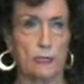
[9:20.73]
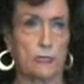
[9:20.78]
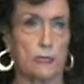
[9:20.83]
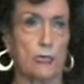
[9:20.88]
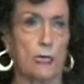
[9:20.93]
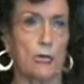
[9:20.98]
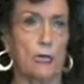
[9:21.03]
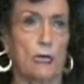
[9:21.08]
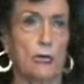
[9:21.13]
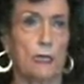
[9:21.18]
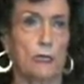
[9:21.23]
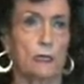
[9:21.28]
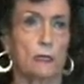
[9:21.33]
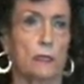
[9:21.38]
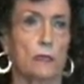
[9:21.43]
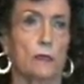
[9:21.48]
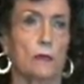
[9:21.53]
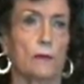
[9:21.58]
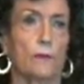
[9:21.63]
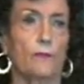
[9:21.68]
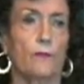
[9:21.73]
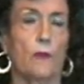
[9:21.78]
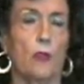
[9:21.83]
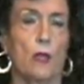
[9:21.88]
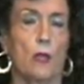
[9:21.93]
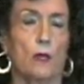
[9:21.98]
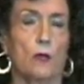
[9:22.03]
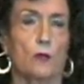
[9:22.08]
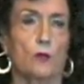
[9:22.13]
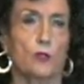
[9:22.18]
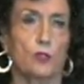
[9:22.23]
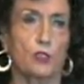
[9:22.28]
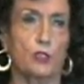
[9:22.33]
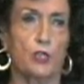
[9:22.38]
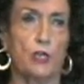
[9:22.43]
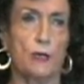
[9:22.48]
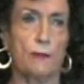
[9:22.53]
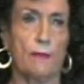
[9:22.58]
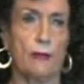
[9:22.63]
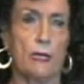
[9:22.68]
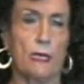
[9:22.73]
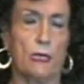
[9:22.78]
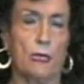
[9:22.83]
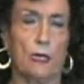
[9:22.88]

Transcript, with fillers: and uh, of course Jimmy